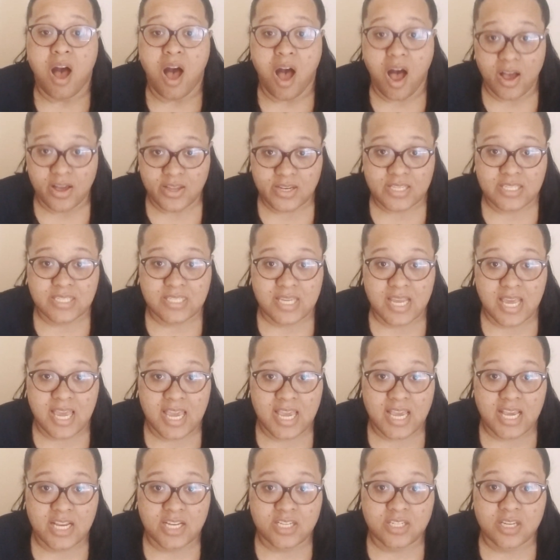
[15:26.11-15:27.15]
on a
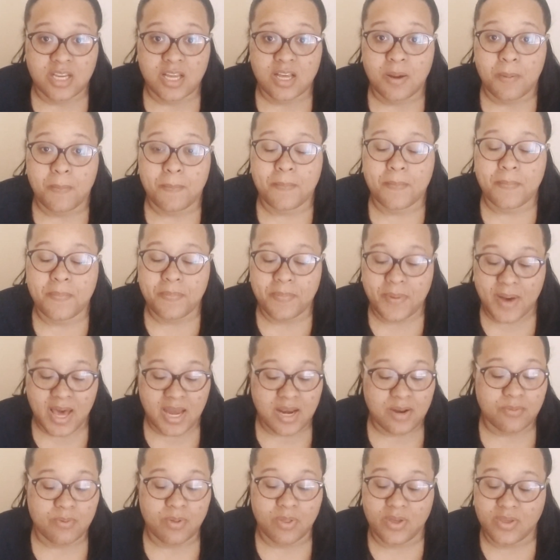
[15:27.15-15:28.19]
stage,
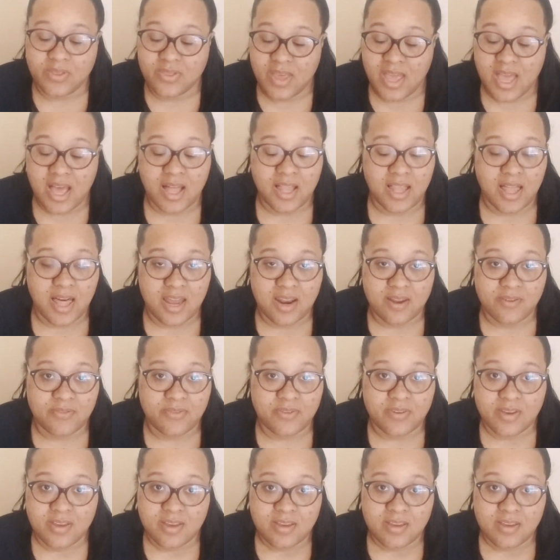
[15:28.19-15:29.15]
body rolling the hell out of